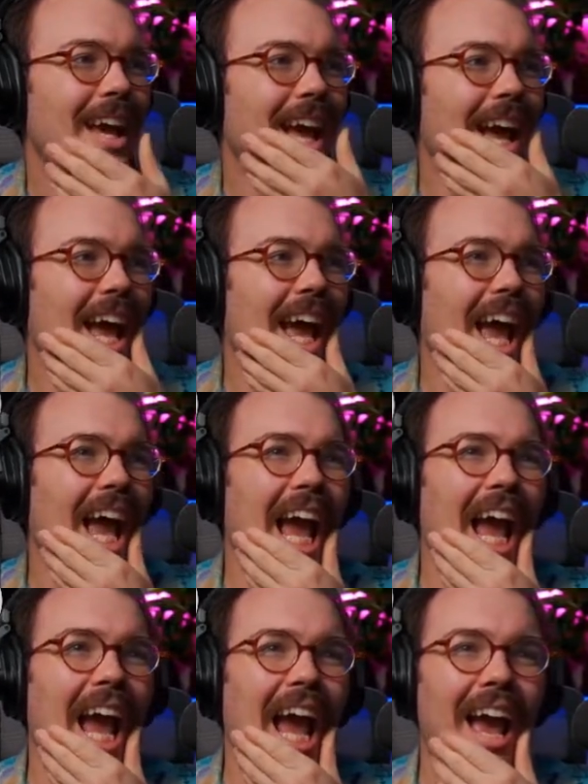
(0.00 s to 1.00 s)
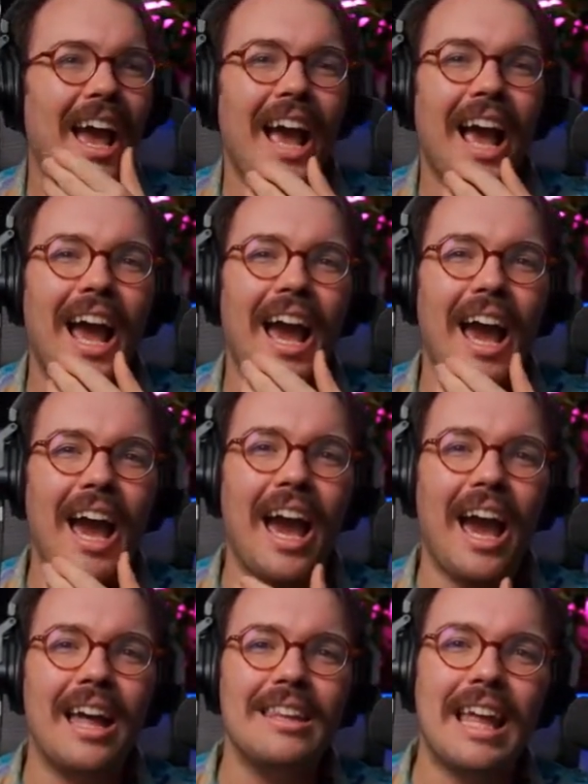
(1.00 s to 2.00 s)

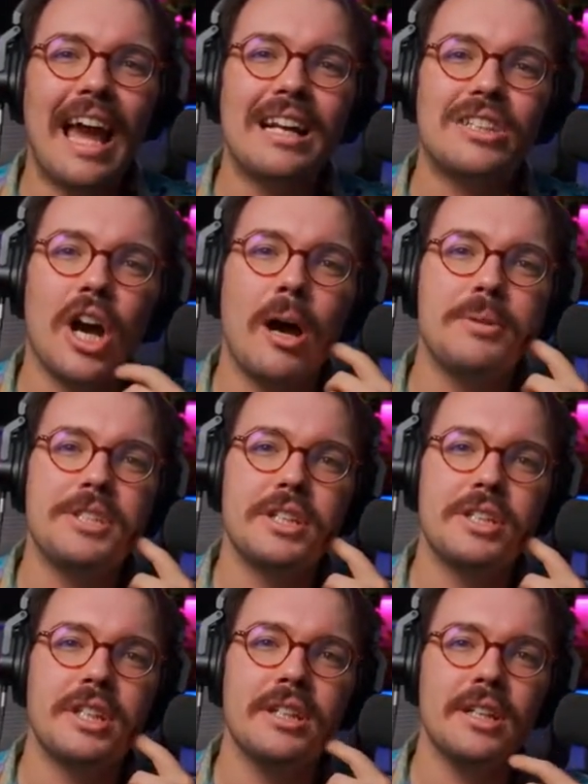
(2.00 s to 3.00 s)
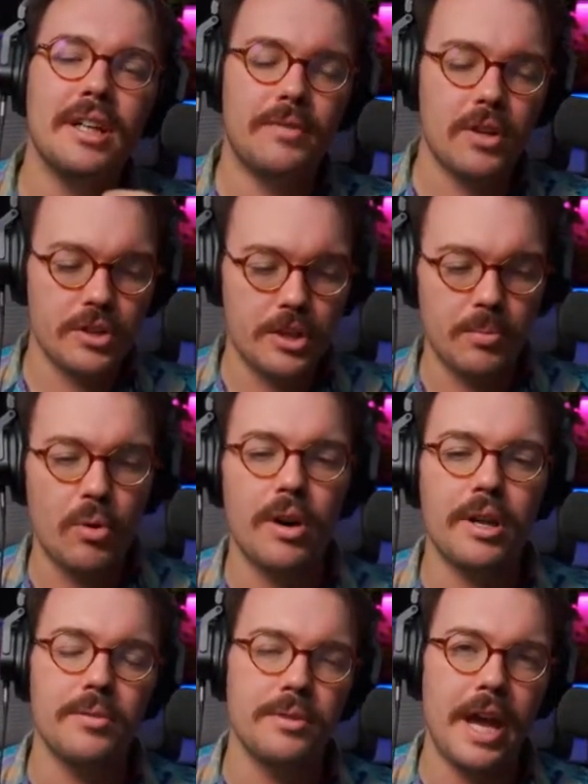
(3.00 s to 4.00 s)
that jaw position, if you're
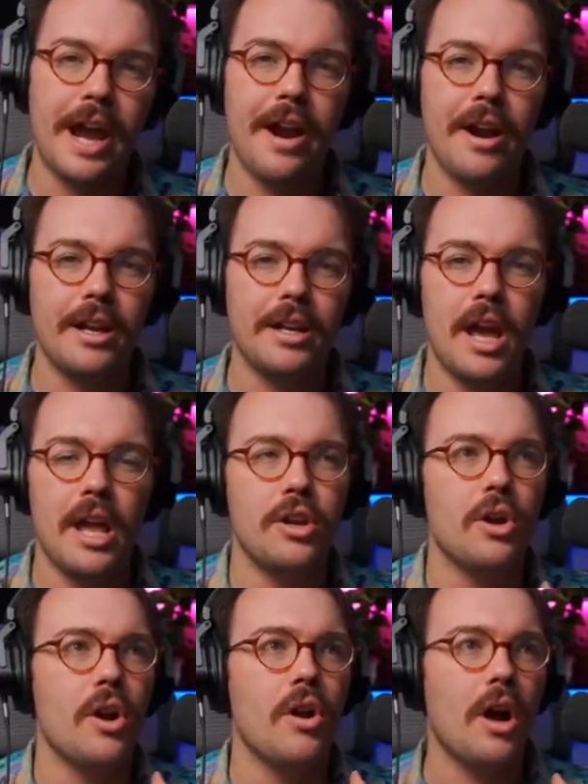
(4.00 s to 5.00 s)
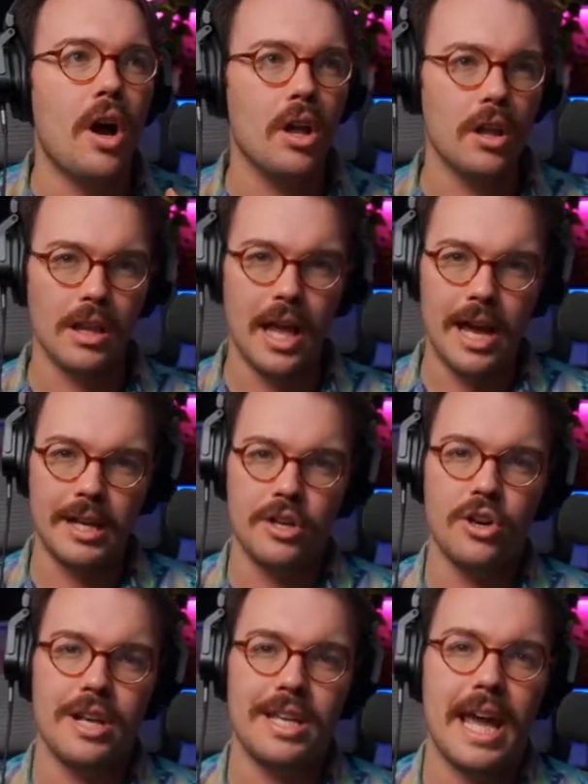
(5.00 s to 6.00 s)
supporting with the air and you're all aligned and
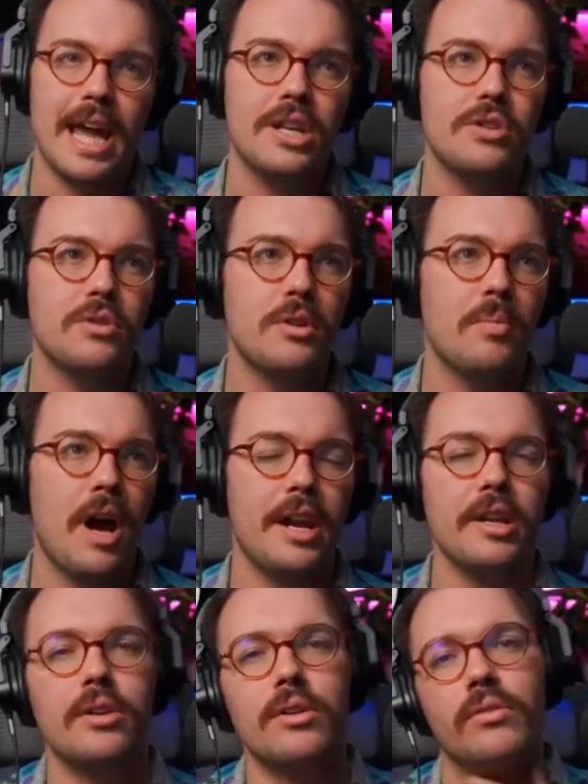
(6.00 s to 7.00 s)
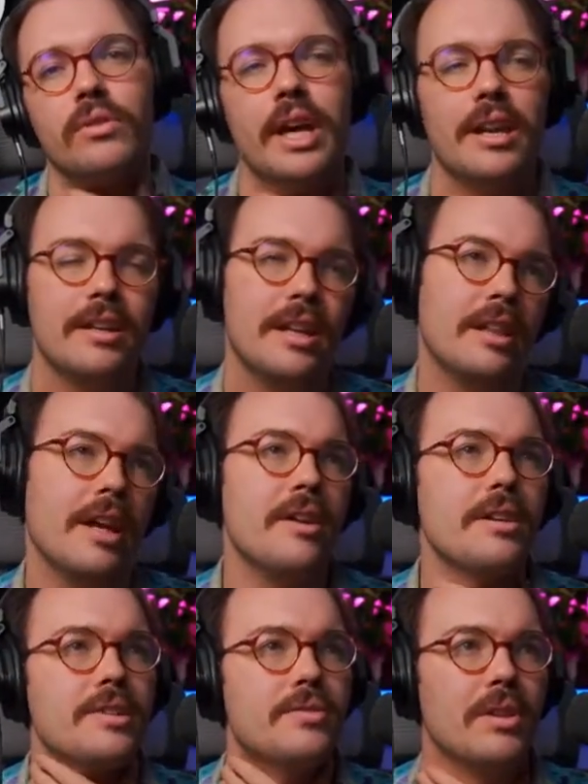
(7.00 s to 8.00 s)
you're engaged with your body and your
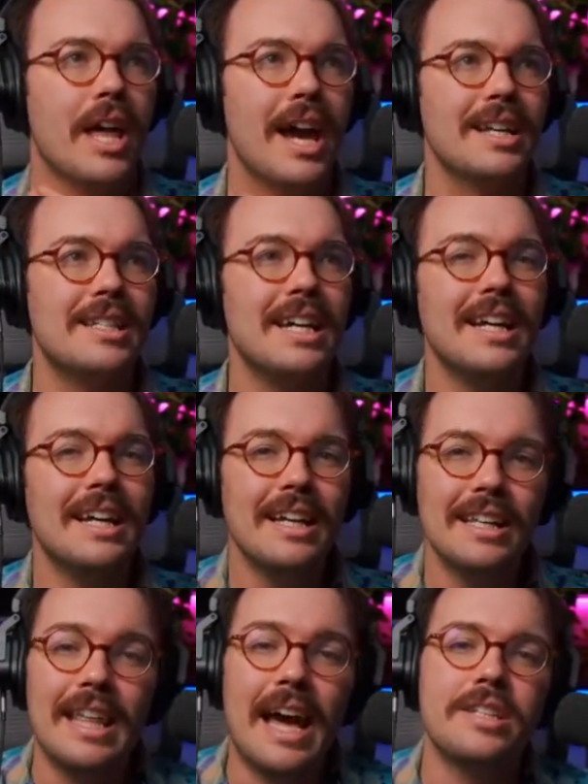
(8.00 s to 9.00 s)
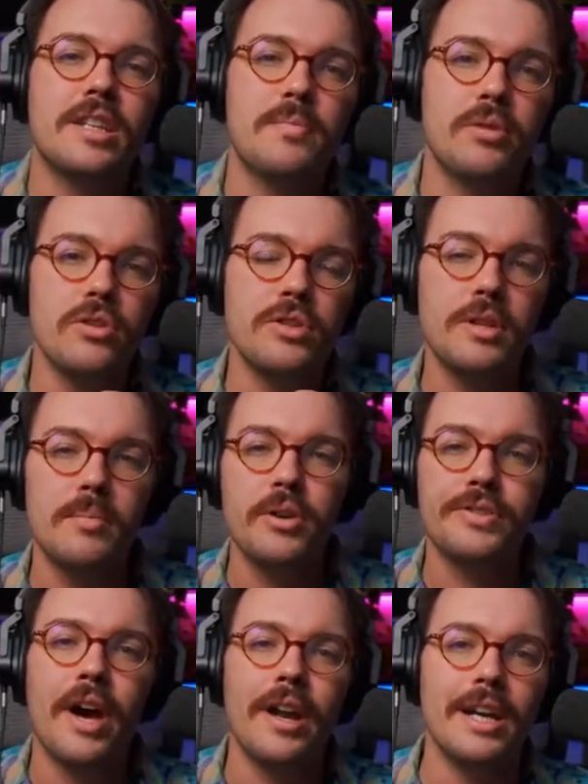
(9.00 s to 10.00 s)
larynx is relaxed, that's going to produce the most
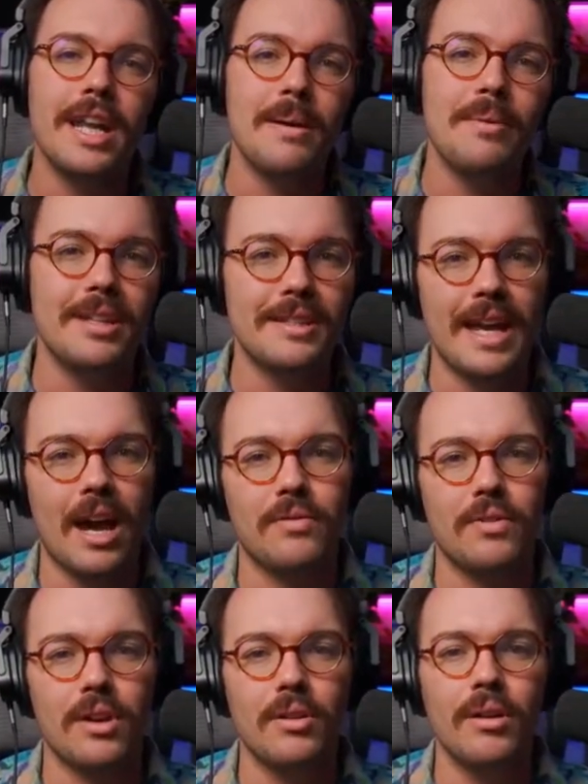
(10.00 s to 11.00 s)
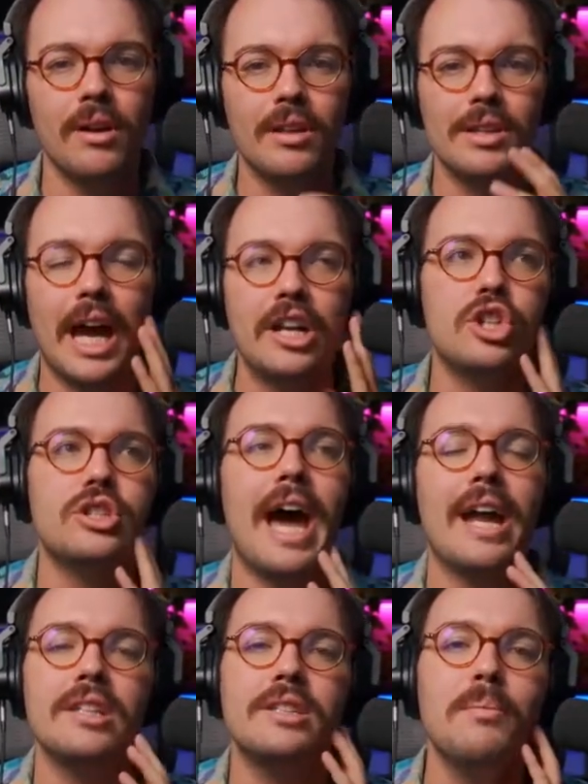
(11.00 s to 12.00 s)
uninhibited sound for you.
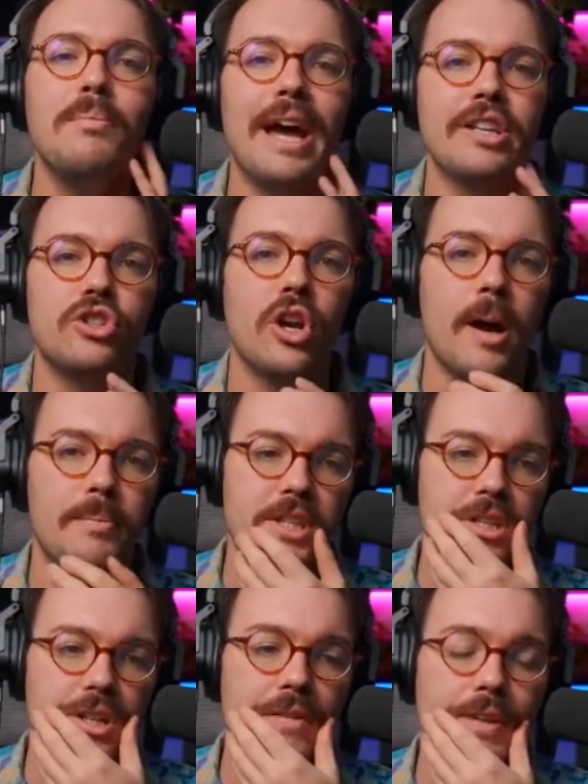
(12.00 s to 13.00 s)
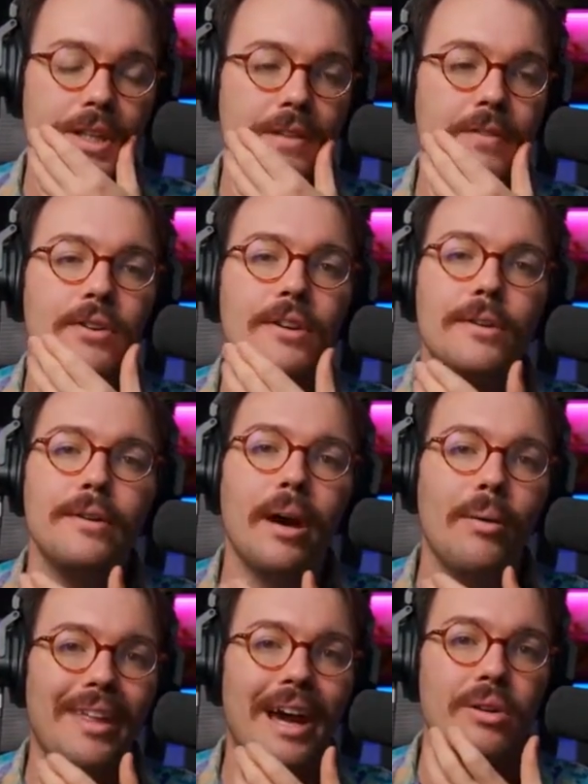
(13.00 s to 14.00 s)
That is the best jaw position. If you can do that
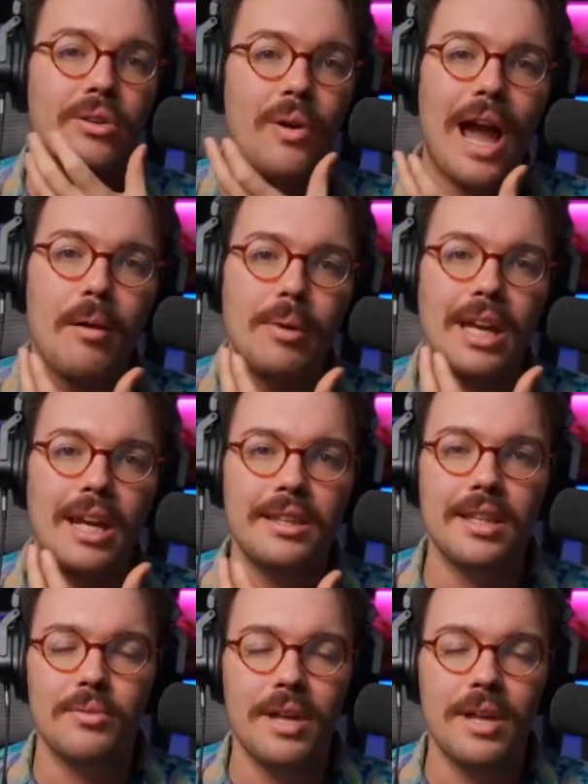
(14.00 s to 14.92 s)
without grabbing anything, without